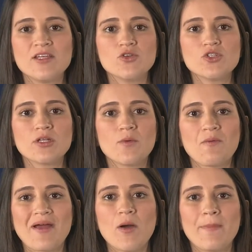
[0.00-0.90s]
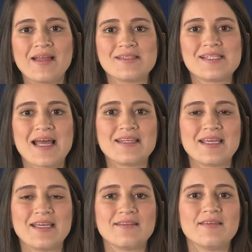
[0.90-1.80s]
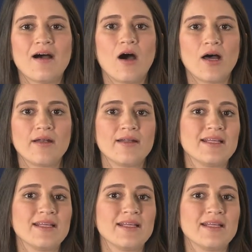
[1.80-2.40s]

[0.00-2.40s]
usually we recommend setting it on